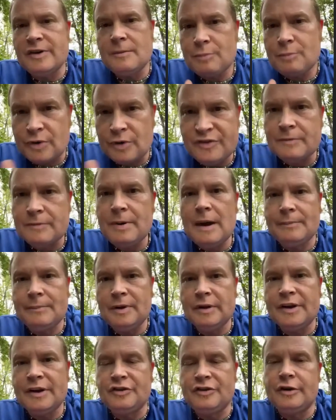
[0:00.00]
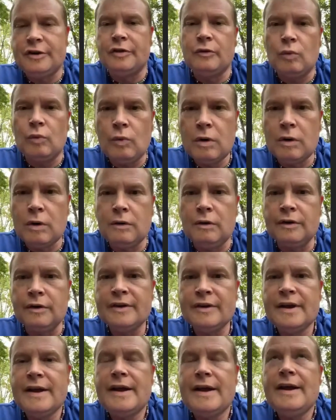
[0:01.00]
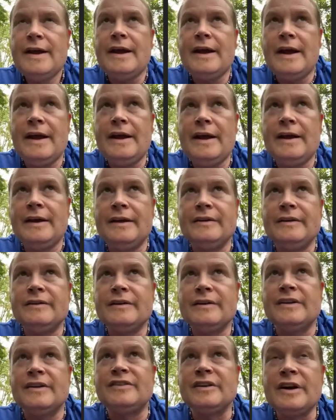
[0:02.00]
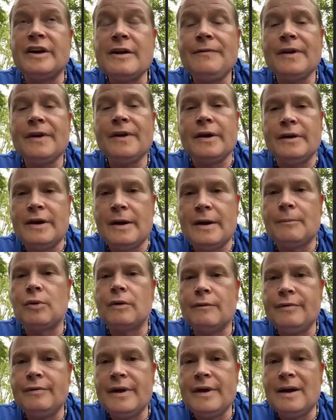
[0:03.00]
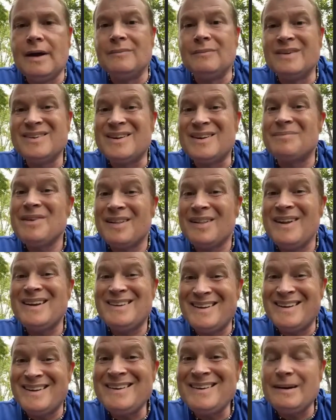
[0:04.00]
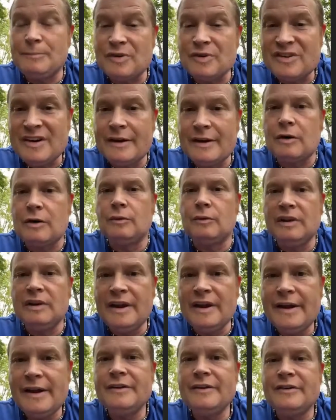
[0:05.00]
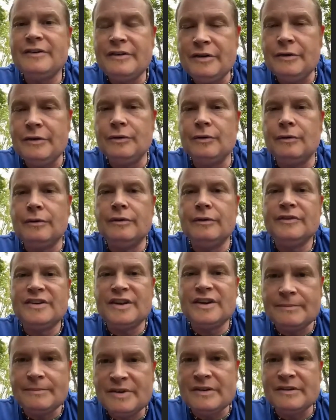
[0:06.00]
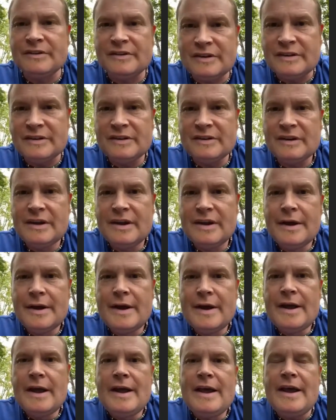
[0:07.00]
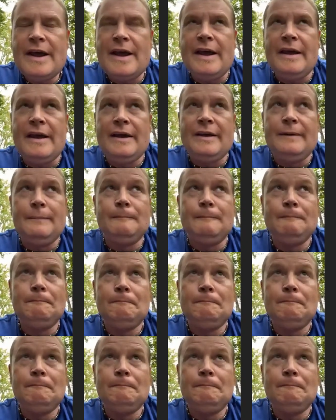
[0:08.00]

prison population in the world. And a significant number of them, something like 60%, are related to substances. And